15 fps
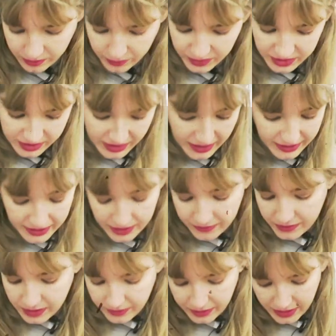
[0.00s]
which I
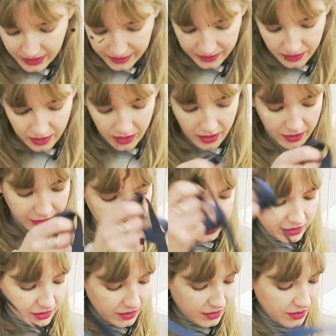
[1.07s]
have never had the
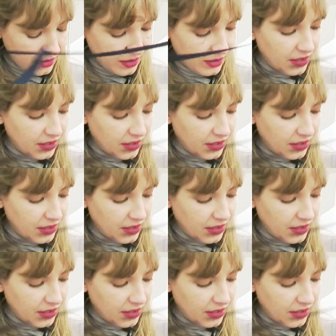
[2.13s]
largest.